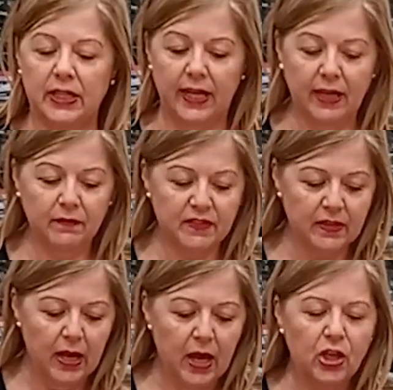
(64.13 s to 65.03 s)
leaves.
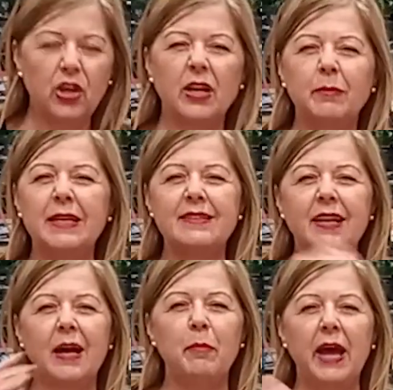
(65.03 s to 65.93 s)
You can mix it
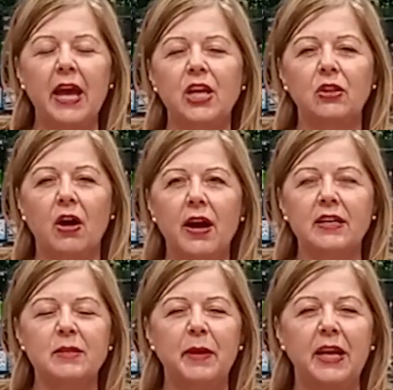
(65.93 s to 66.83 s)
up how you
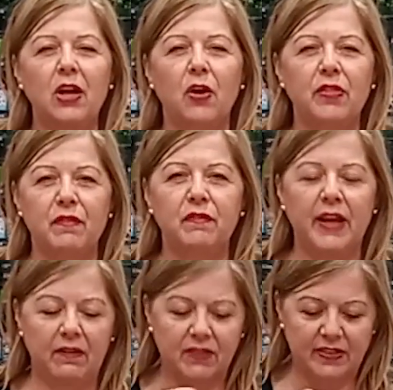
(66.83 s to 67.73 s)
like, depending on the
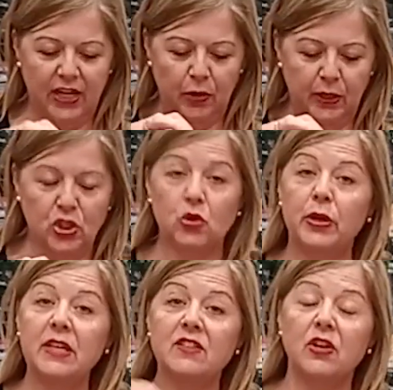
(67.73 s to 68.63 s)
flavours that you
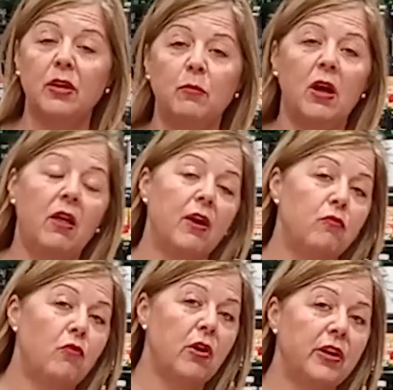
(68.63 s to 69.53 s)
enjoy. So you might like
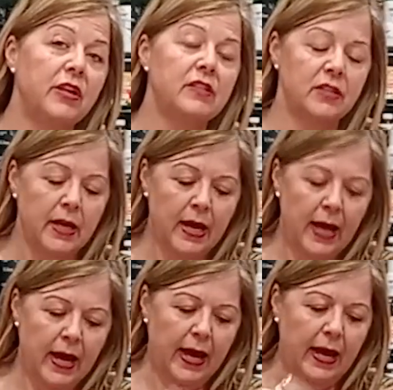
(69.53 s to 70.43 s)
rocket.
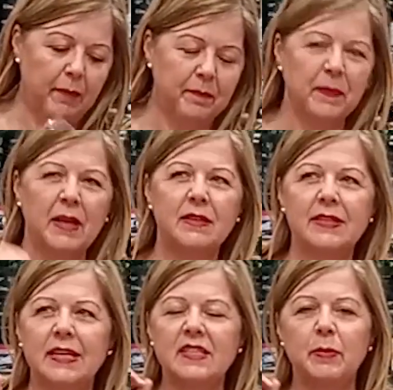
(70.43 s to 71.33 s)

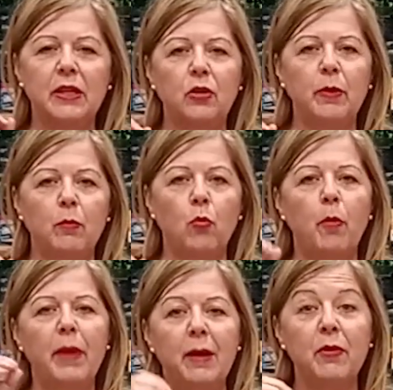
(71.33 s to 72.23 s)
Tends to be a little bit
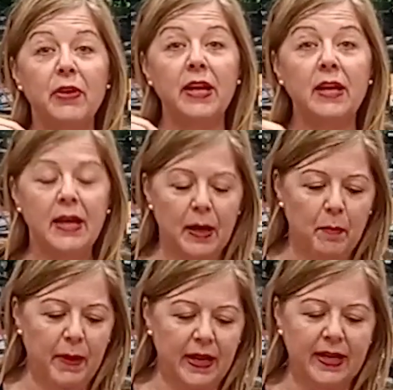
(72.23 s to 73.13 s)
more peppery,
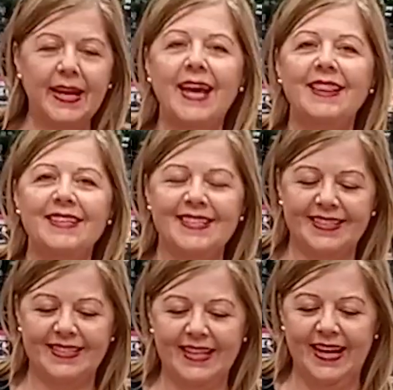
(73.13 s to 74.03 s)
but yeah, this
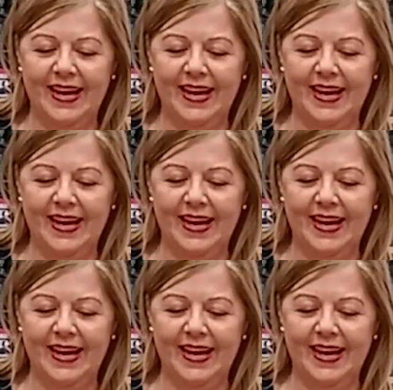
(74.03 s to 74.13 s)
is